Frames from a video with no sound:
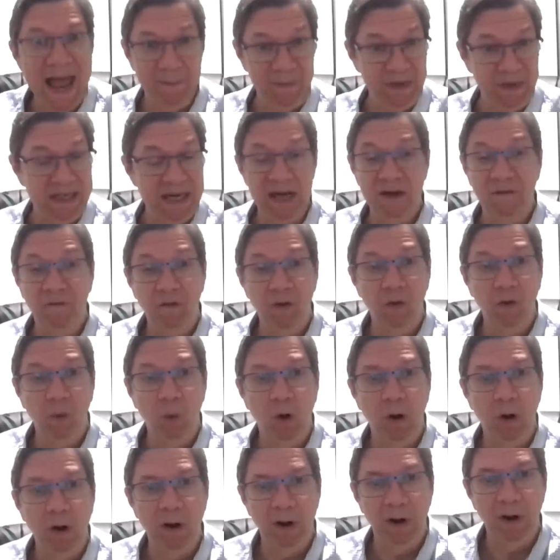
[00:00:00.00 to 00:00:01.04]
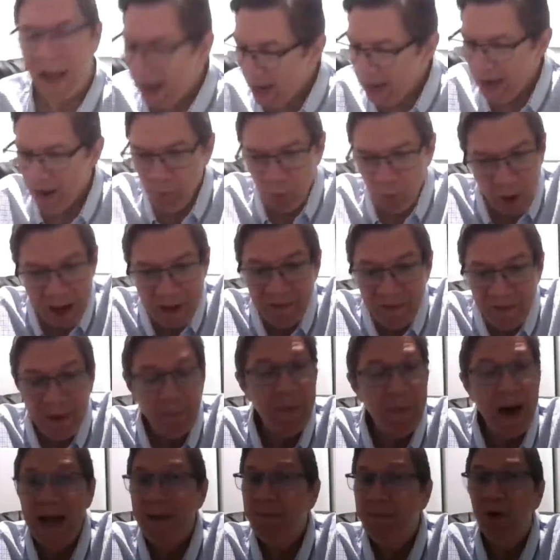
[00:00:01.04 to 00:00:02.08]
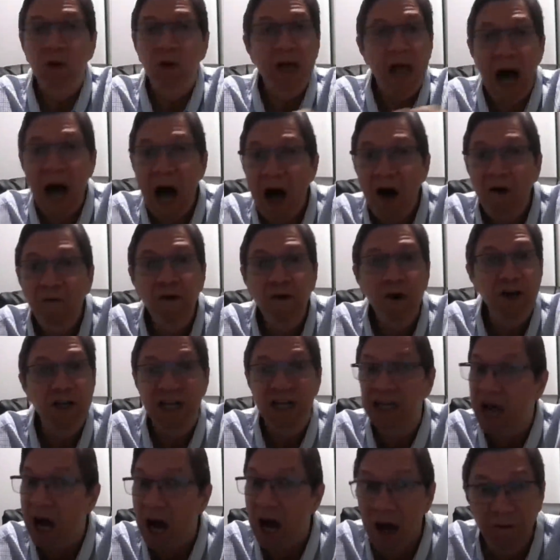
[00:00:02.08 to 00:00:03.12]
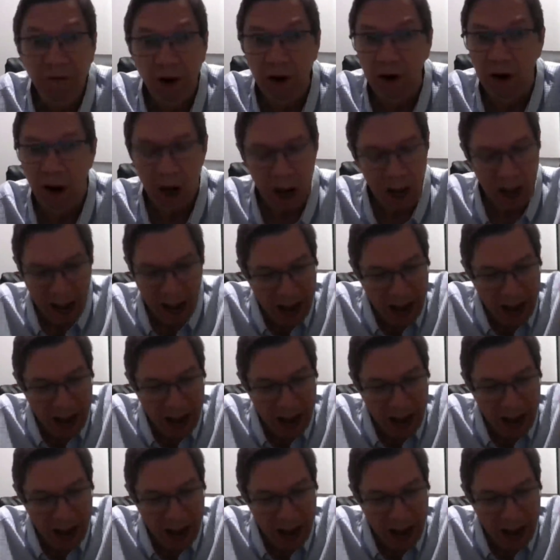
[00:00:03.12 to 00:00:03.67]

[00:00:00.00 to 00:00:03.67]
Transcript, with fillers: appetite for the word. I read the Bible cover to cover.